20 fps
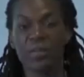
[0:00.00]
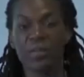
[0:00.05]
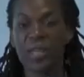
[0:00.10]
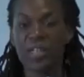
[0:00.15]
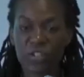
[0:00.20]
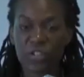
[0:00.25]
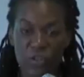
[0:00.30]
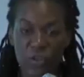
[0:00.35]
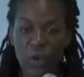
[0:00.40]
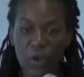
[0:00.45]

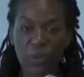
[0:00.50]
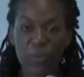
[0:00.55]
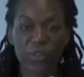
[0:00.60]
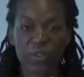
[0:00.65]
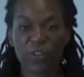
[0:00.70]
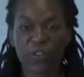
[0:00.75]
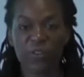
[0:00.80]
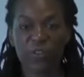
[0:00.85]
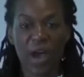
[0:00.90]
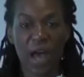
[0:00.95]
They start
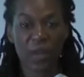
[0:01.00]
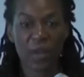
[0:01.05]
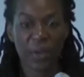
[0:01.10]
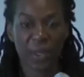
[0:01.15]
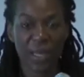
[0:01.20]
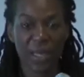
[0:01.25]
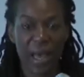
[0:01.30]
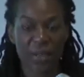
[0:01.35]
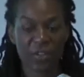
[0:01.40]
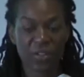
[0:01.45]
with the
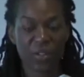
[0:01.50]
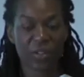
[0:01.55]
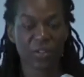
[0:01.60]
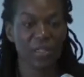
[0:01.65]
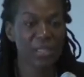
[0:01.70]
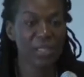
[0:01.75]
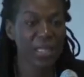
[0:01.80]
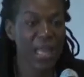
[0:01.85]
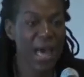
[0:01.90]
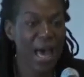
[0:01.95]
following logic.
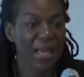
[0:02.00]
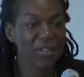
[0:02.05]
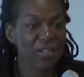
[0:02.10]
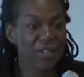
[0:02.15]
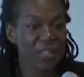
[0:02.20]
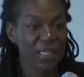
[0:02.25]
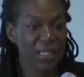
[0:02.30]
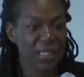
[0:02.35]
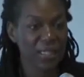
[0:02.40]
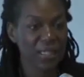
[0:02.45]
The
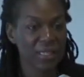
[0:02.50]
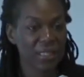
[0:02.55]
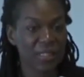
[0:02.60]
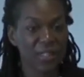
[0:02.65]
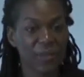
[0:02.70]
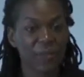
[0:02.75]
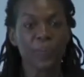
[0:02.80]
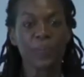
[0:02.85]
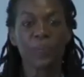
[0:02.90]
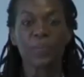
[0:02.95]
logic
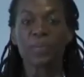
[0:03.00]
is,